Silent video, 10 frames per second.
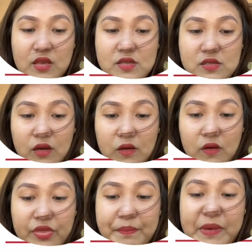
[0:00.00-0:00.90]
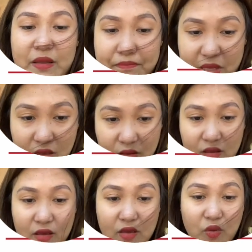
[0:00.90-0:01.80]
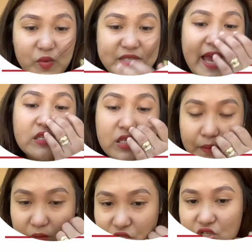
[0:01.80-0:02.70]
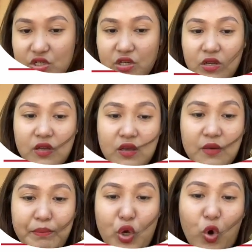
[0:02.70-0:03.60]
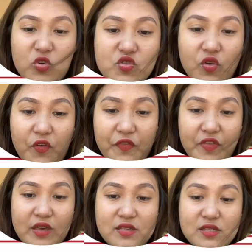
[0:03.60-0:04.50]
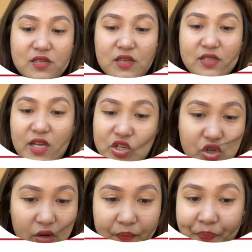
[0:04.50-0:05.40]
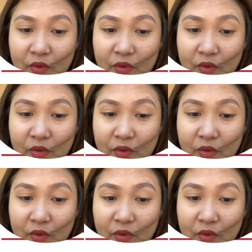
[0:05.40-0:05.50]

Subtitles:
So the PNP was established because of this section,